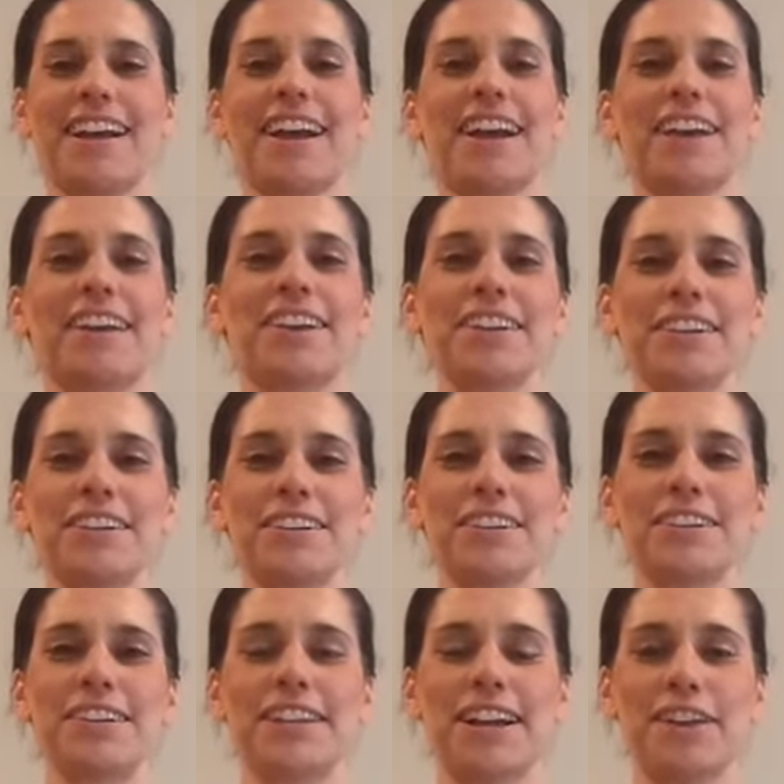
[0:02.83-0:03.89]
Good
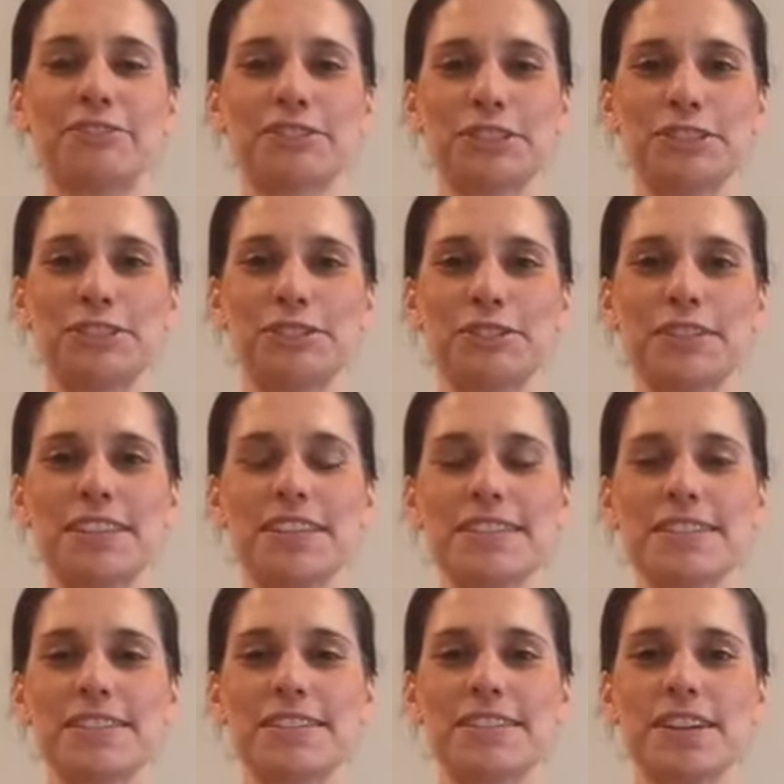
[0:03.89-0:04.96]
afternoon. This is
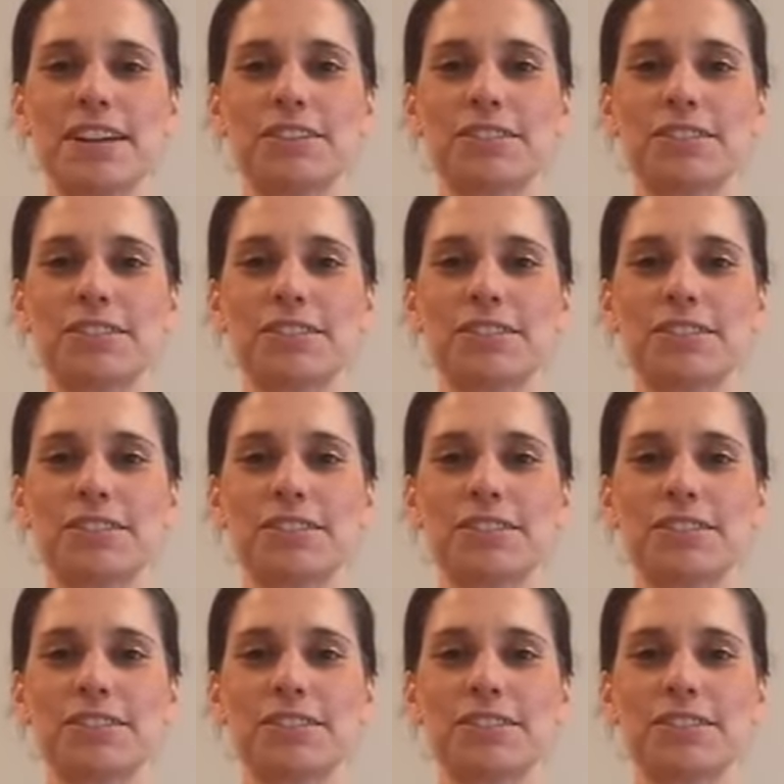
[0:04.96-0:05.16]
Dr.